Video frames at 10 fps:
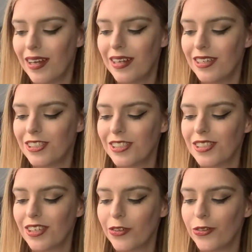And it's just
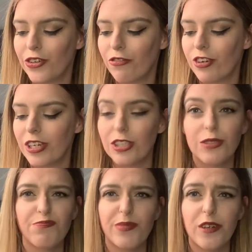so comforting just to
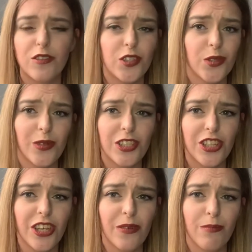be able to squish
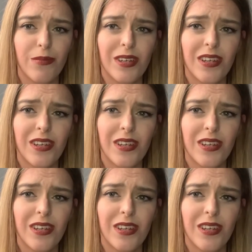them.